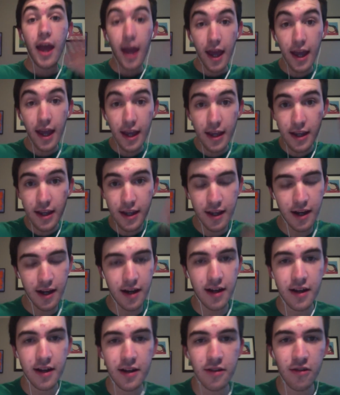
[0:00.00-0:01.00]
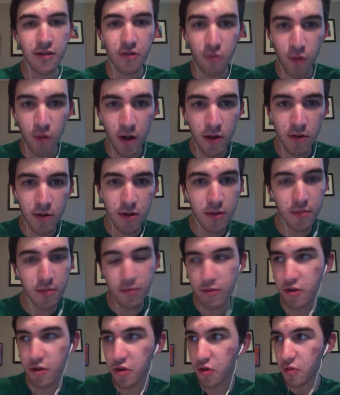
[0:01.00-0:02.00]
Hey guys,
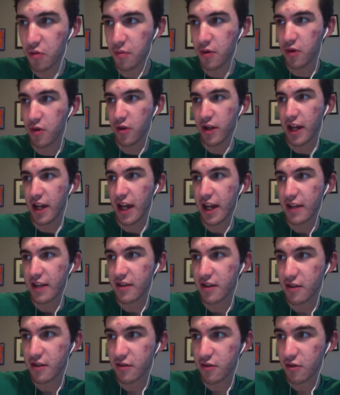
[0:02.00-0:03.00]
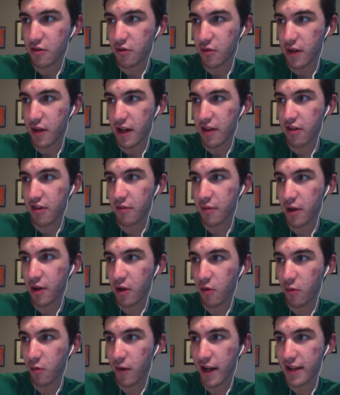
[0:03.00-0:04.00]
welcome to me reacting to
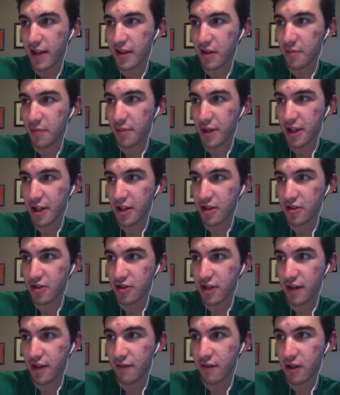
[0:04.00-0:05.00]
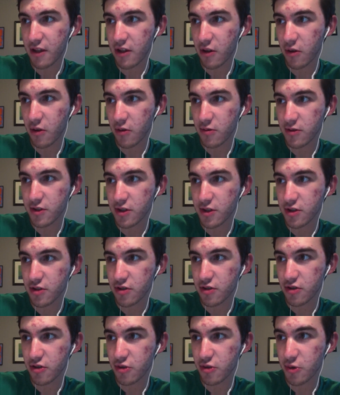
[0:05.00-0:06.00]
SML YTP Jeffy Goes
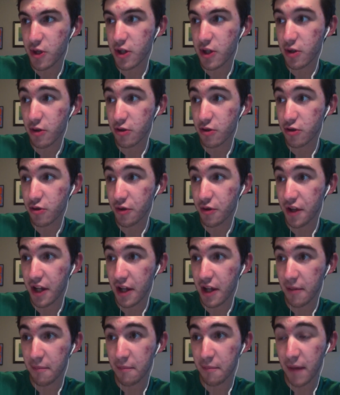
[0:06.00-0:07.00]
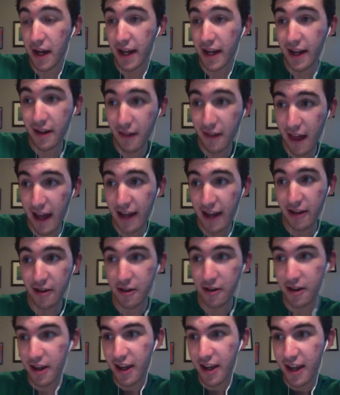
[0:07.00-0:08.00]
Trick or Treating by
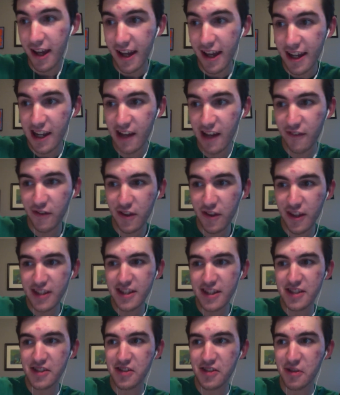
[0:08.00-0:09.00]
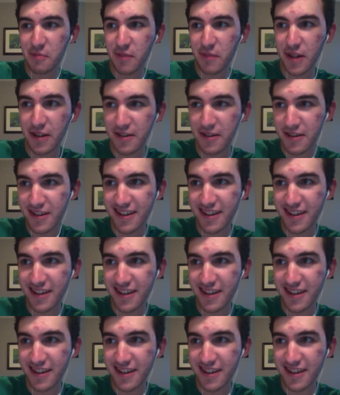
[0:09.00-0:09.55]
Glider. Now I feel like this is a bit